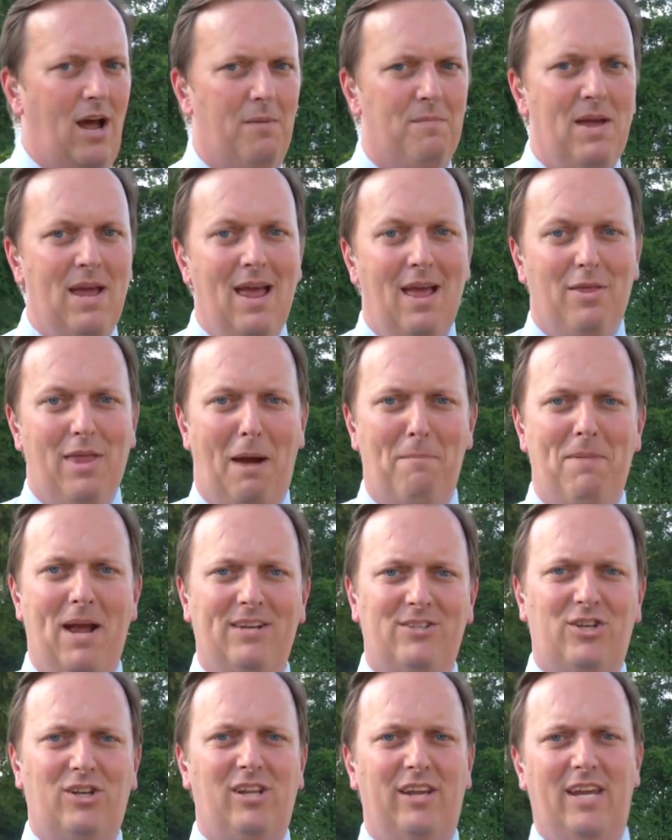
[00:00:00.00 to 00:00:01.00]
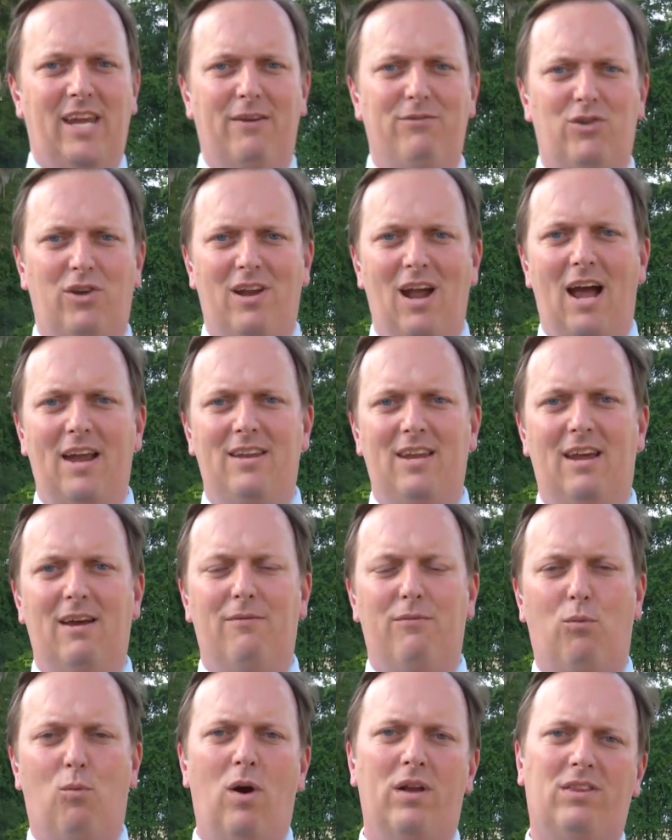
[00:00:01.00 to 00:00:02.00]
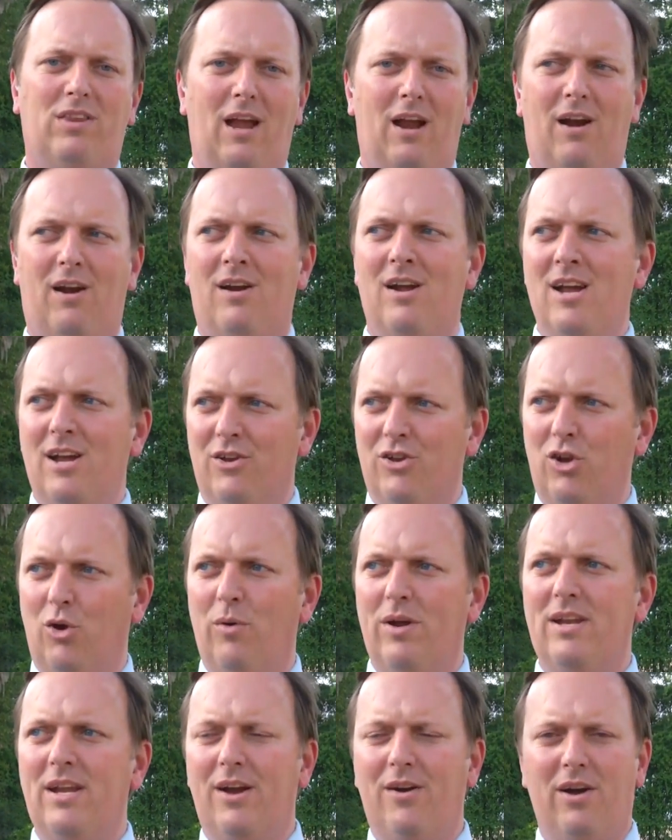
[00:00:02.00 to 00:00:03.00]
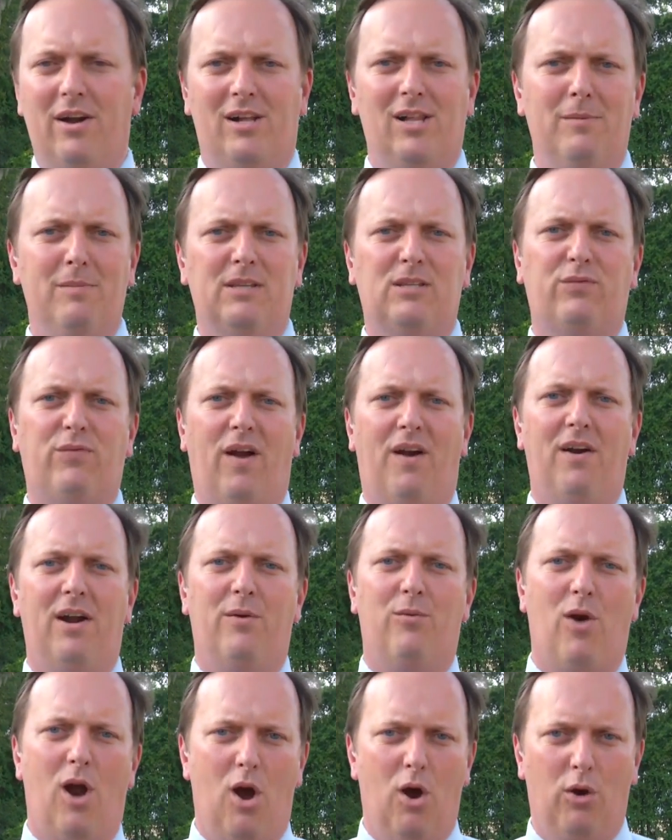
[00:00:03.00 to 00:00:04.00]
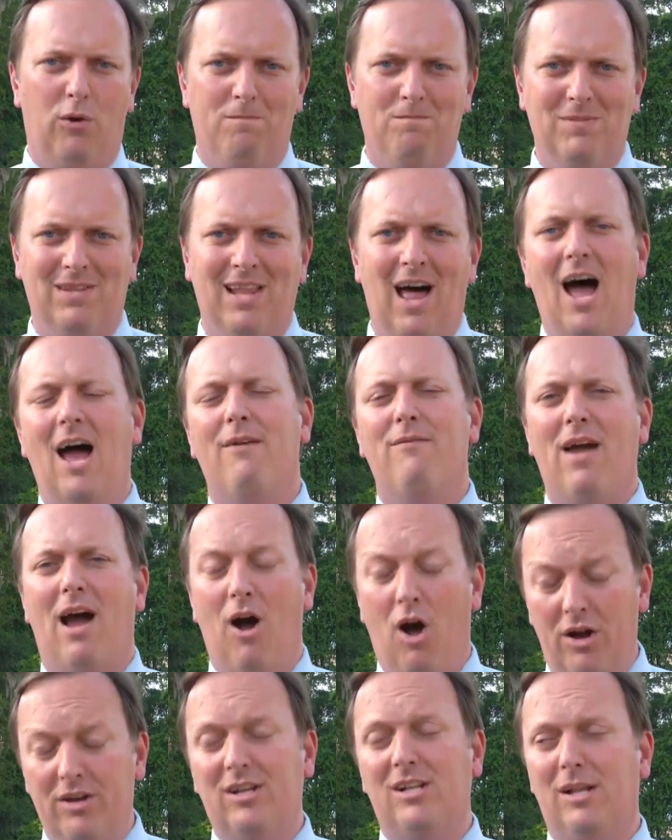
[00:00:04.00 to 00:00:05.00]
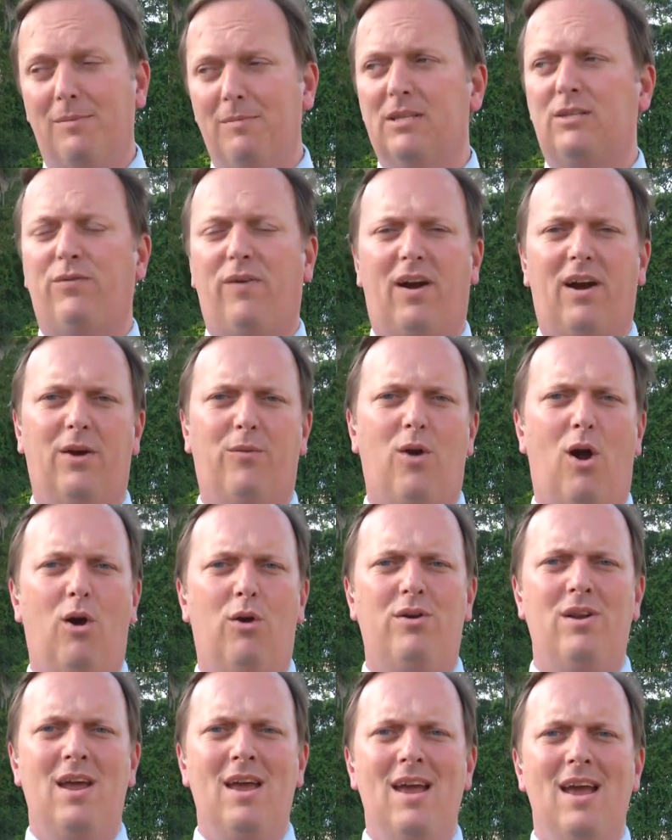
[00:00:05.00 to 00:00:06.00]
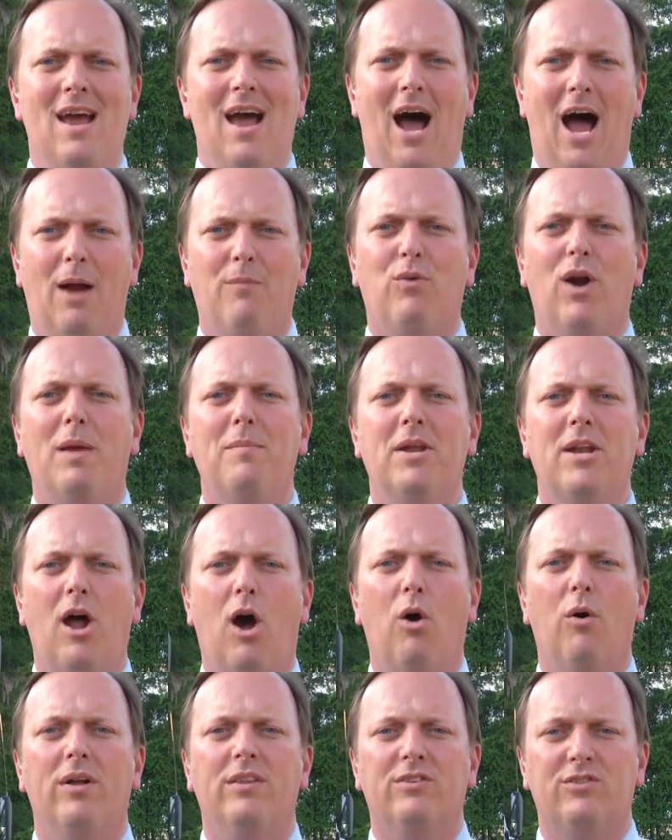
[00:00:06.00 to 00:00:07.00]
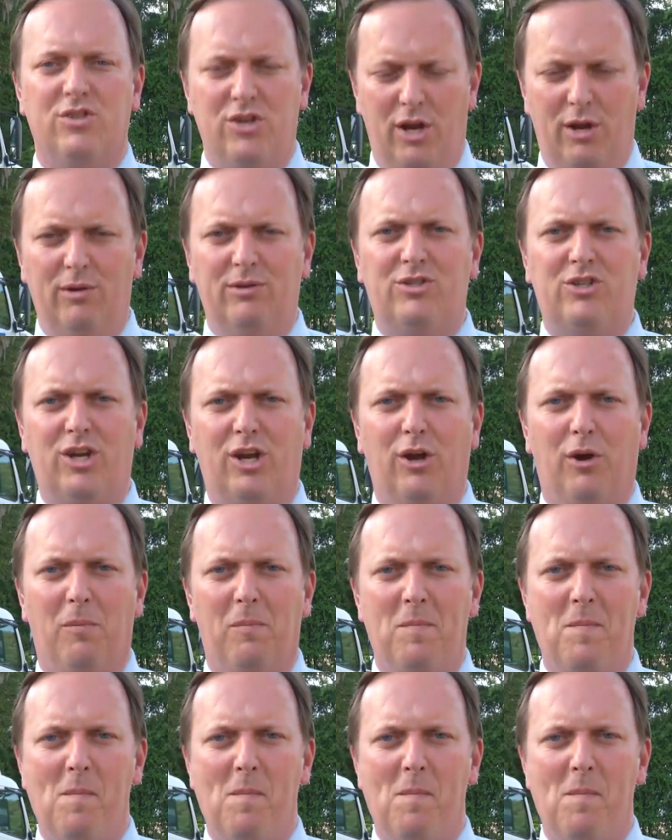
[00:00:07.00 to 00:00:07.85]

uh, that basically gives you an idea of what they're doing here at Clements Ferry Road, live on Clements Ferry Road. I'm Raymond Owens, News 2.